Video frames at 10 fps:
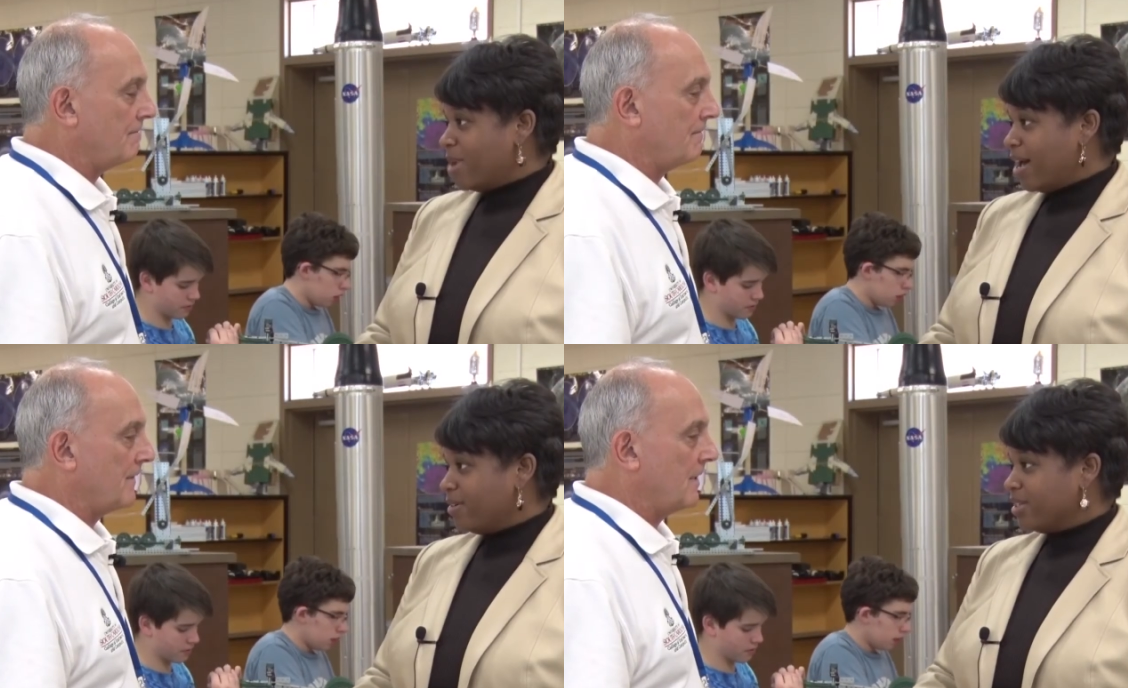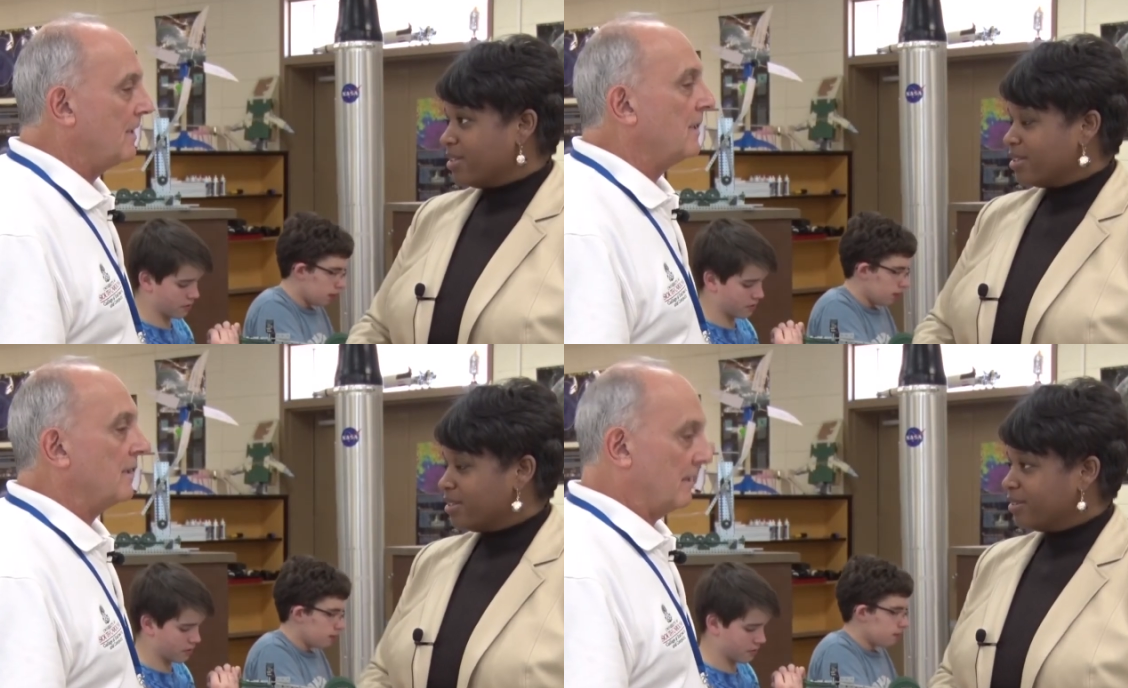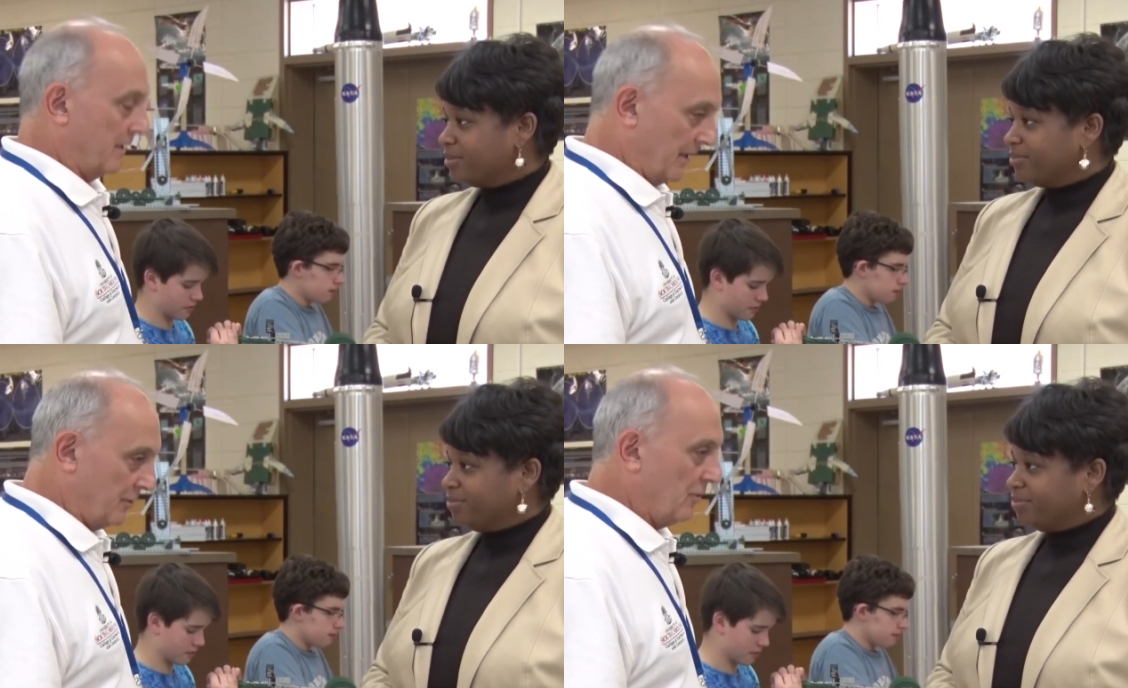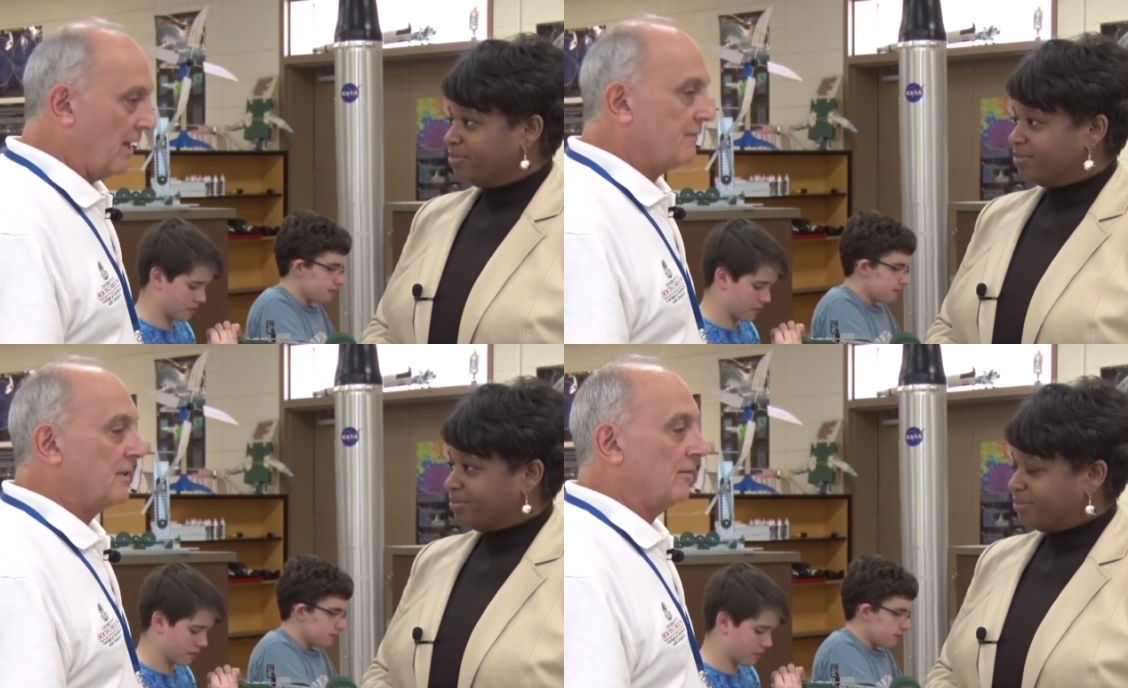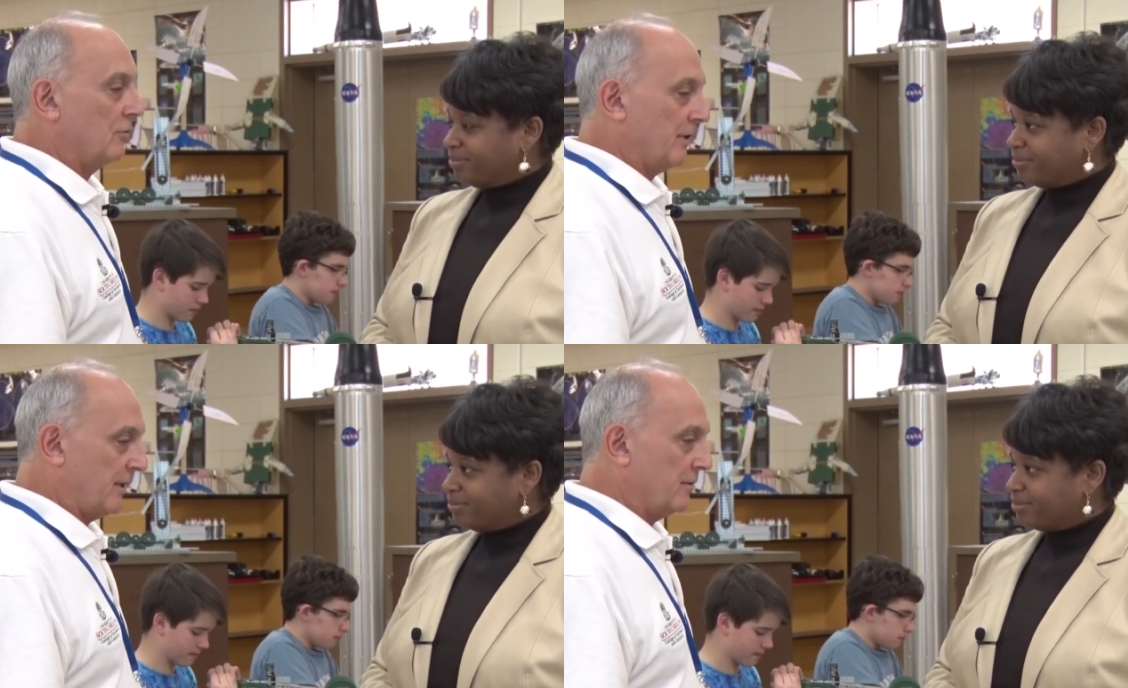Speaker 1: about it?
Speaker 2: Uh, they do have
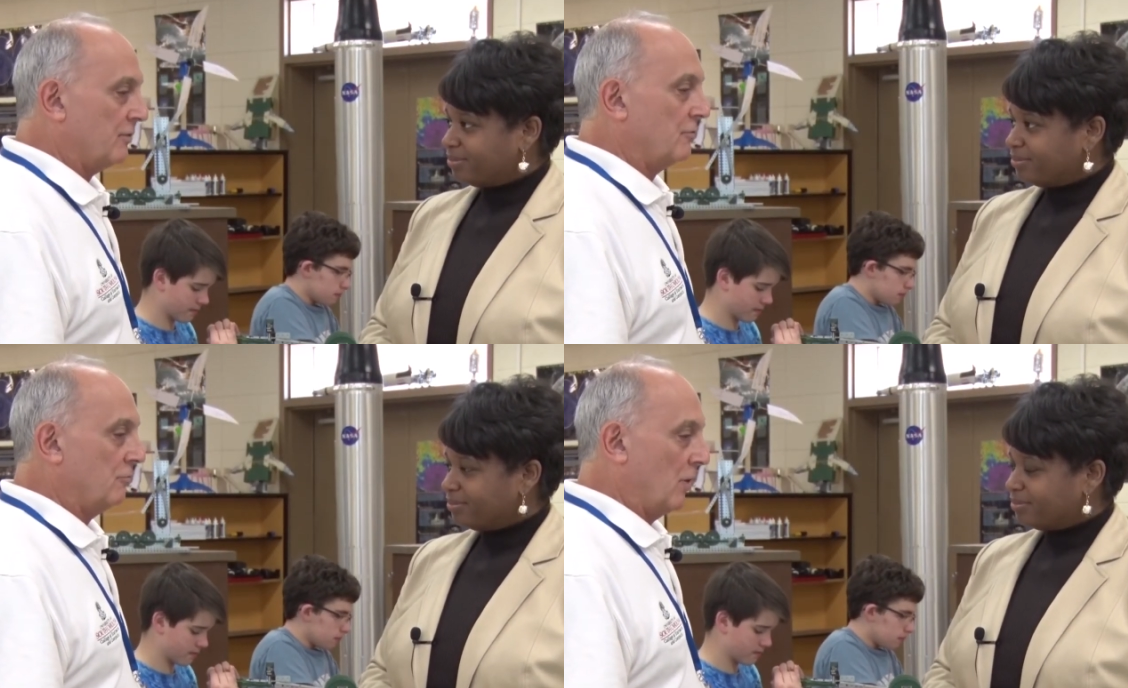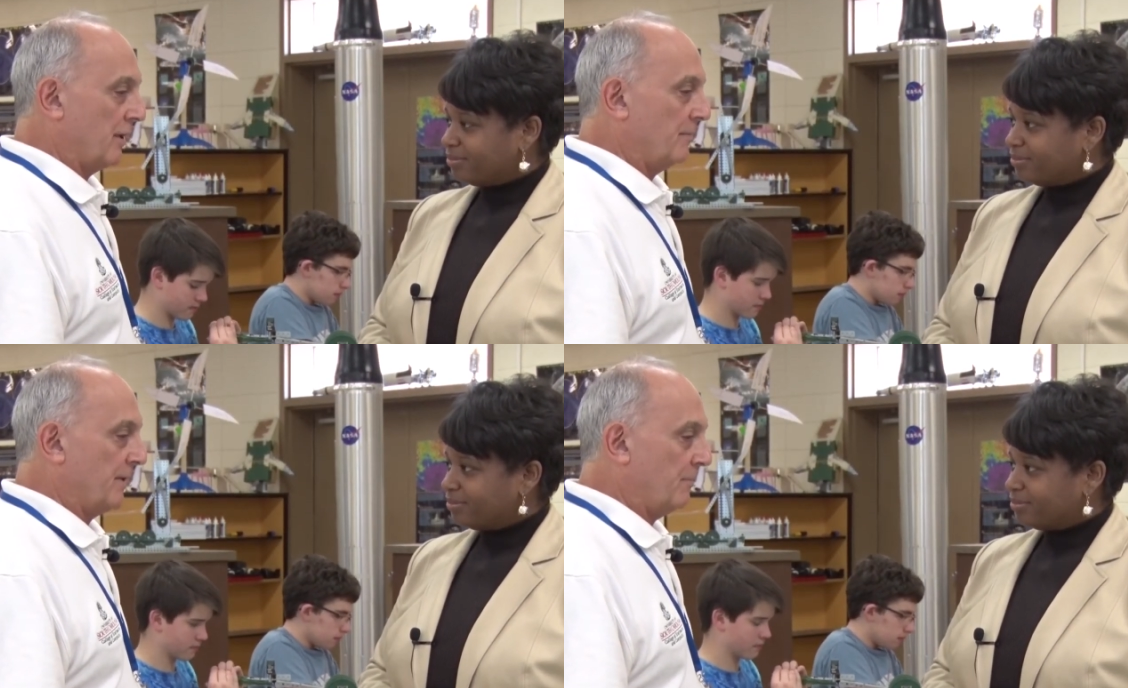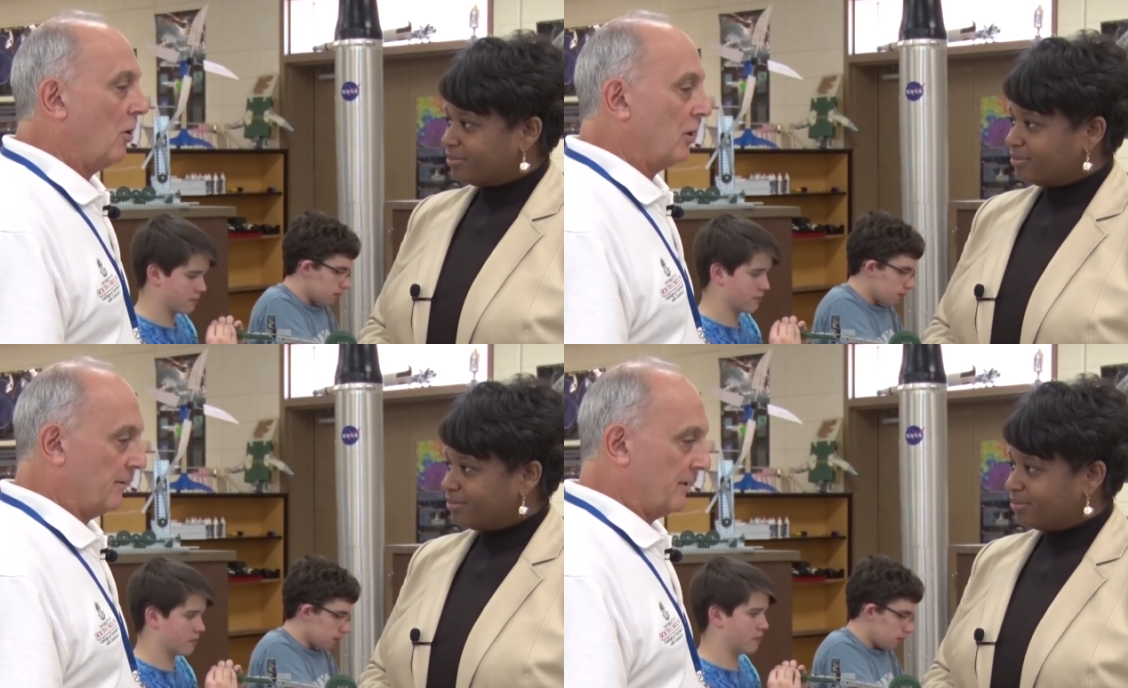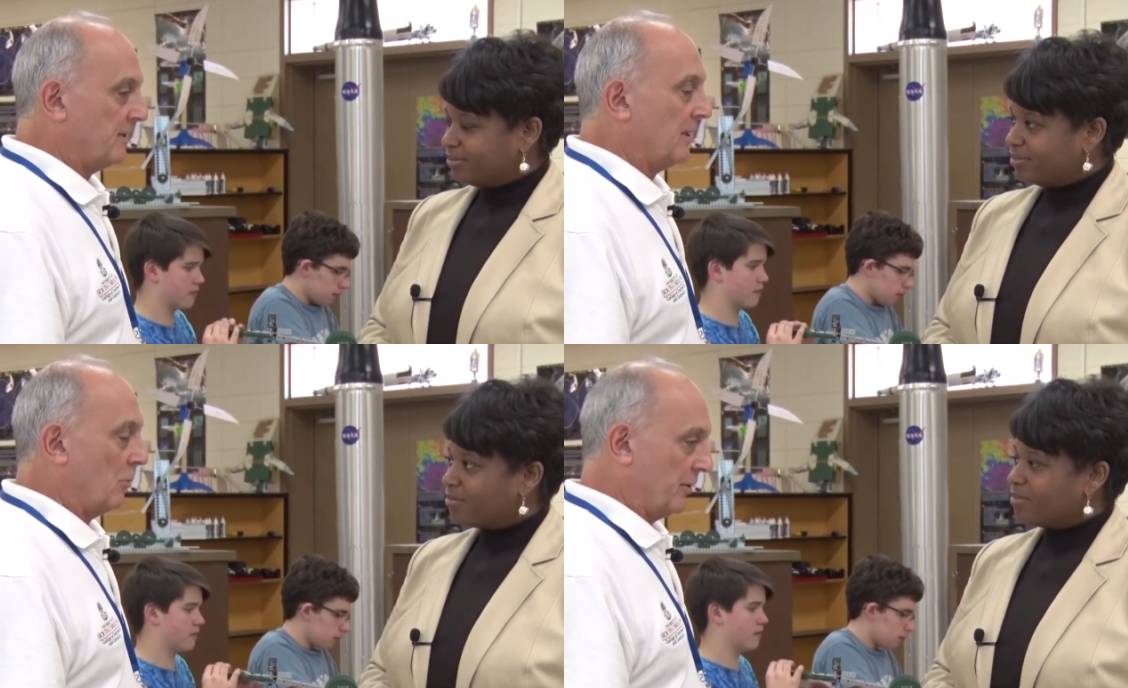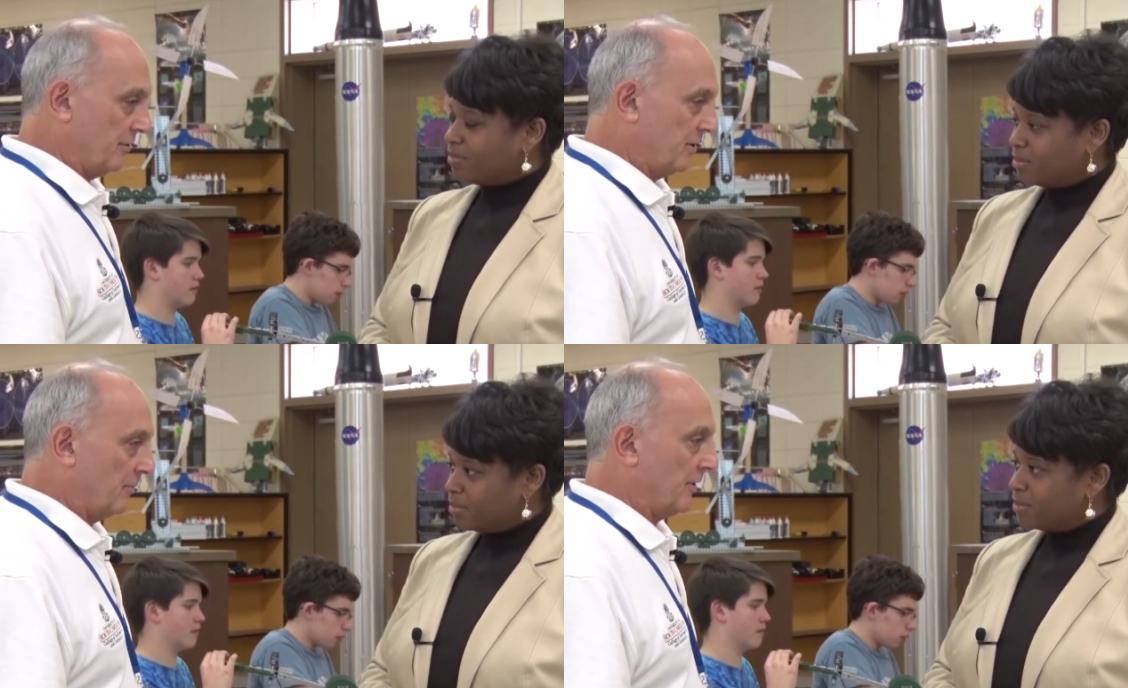several kids who want to be part of this. They want to
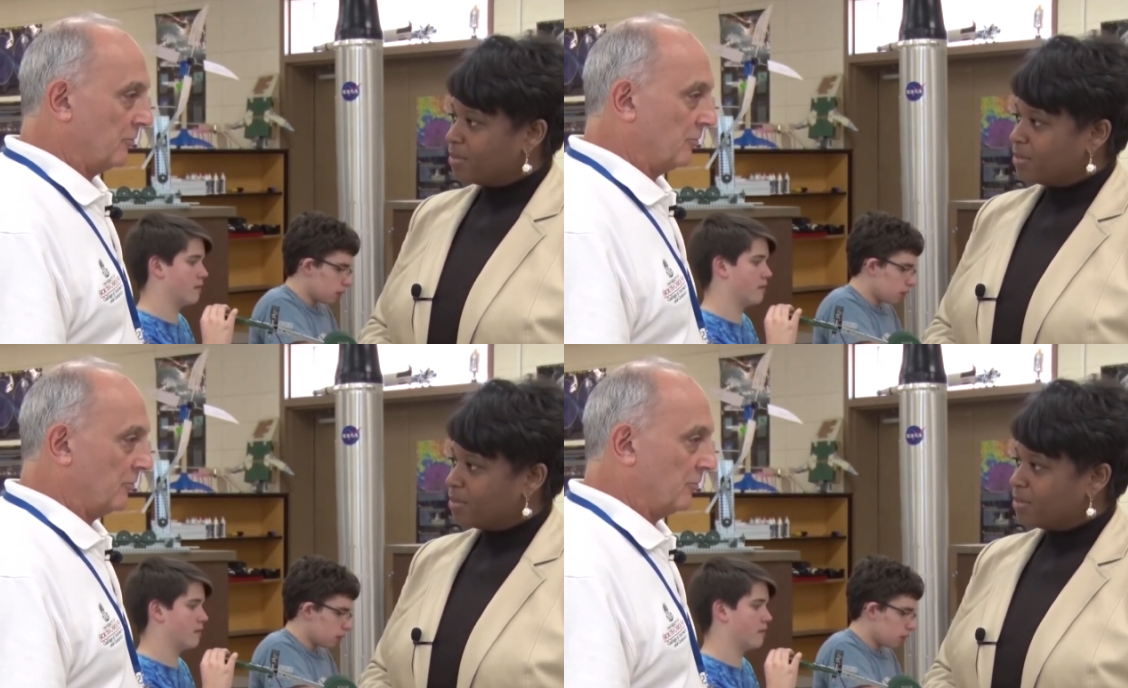do some